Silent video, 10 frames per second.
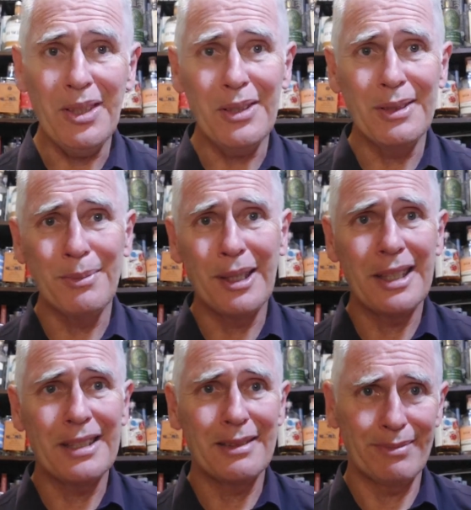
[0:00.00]
because um, my
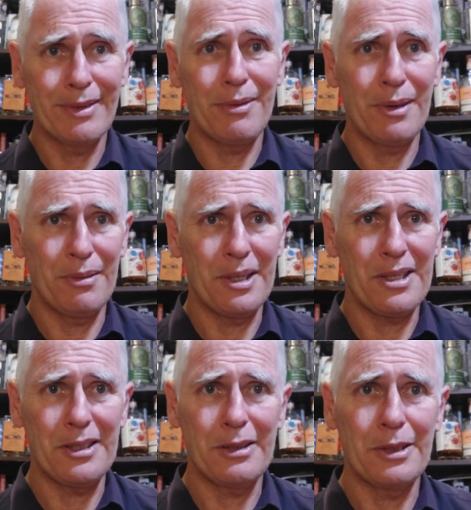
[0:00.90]
kids are very
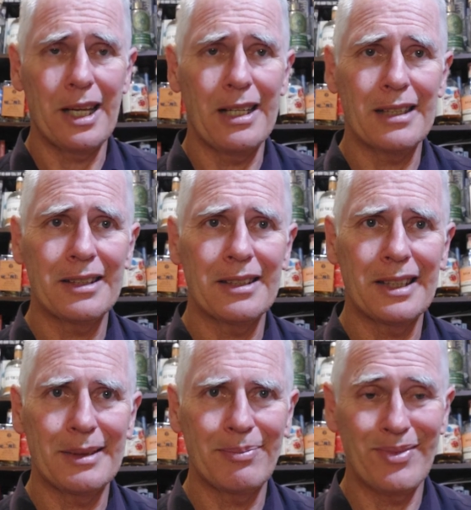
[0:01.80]
affectionate little darlings and
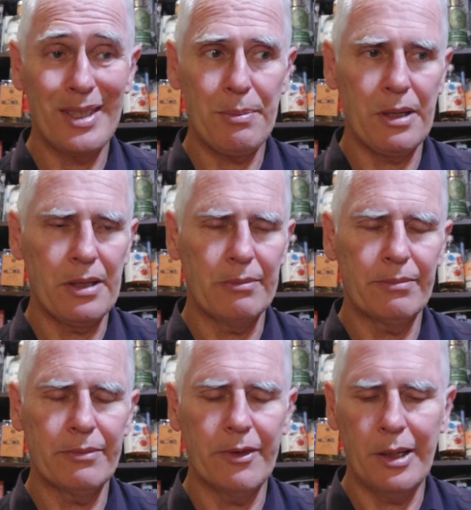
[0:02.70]
they spread a
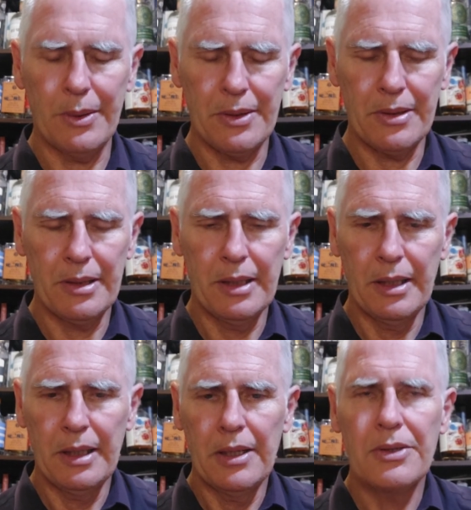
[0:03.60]
virus.
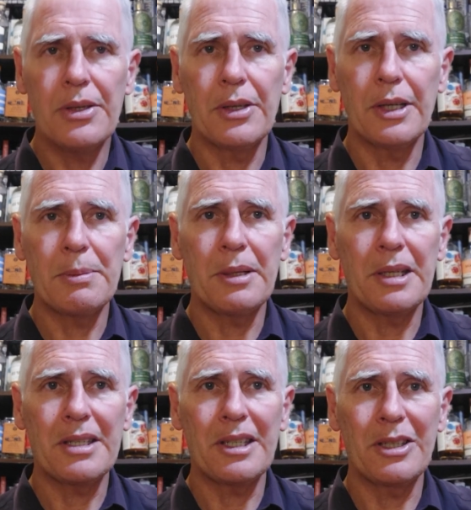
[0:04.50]
So I spent
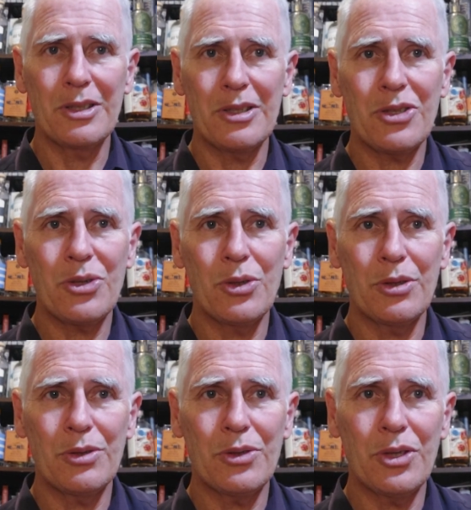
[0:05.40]
yesterday not
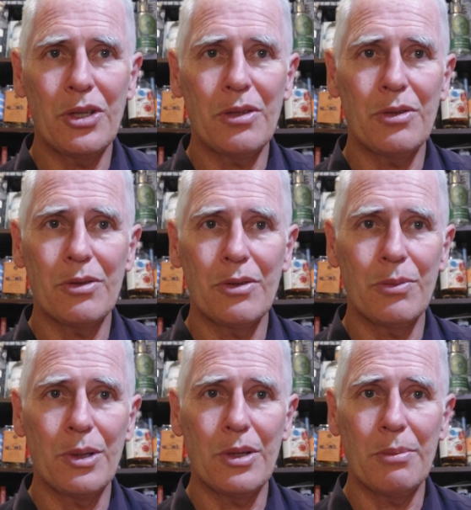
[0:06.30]
short certain
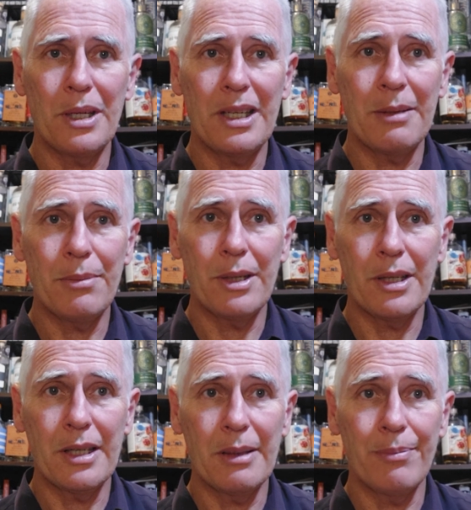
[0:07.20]
whether I'd been hit by
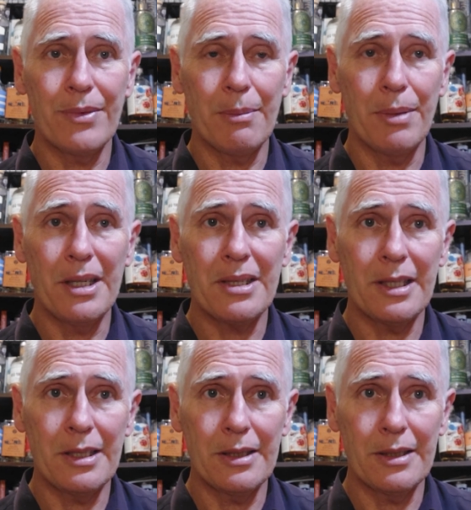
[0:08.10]
a, um, a bus
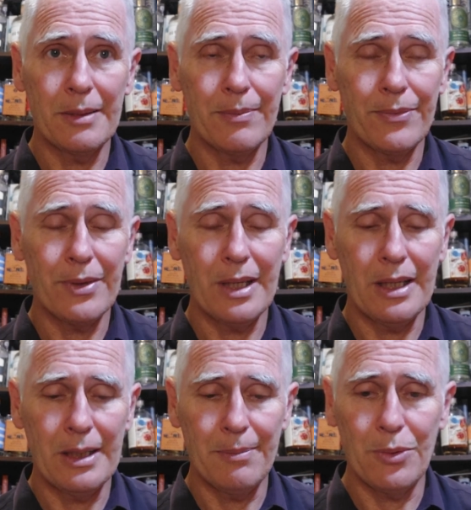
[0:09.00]
that
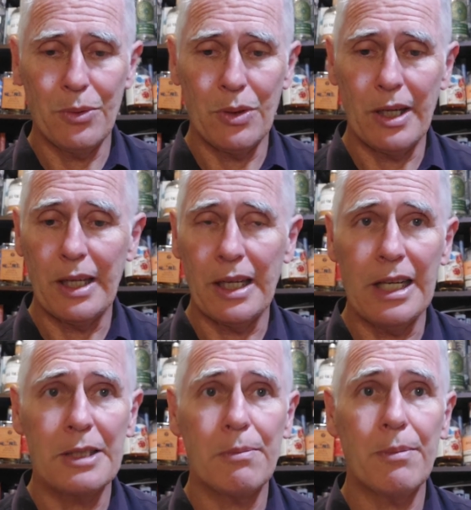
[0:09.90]
um, or a
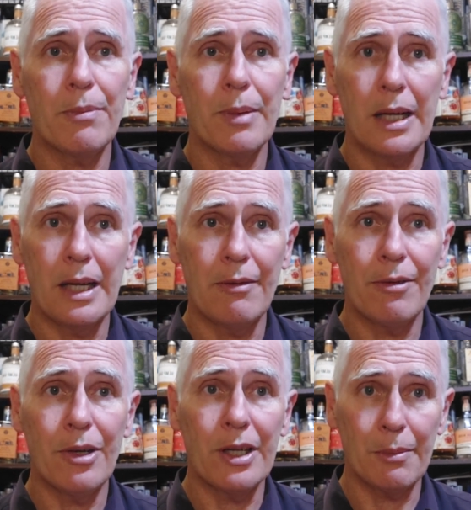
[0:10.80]
large um,
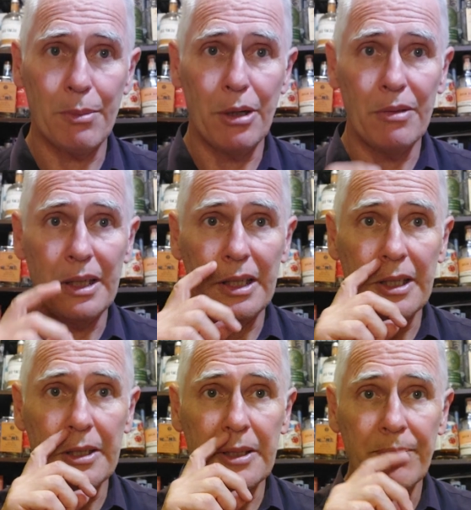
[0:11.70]
flying bovine
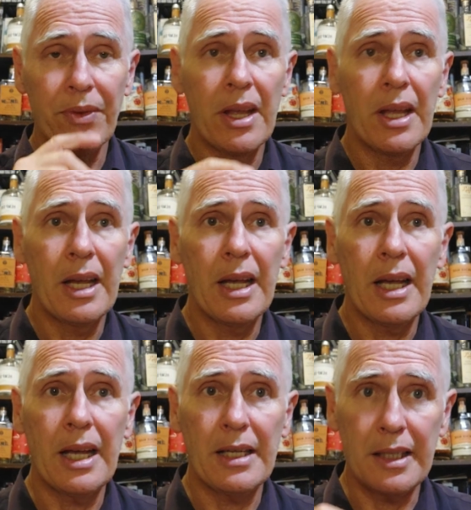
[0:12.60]
had
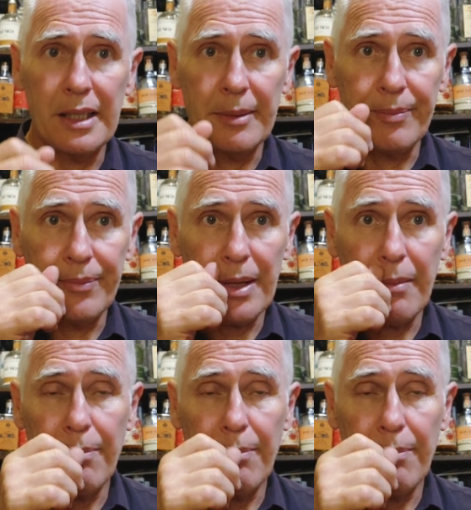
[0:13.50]
had a um,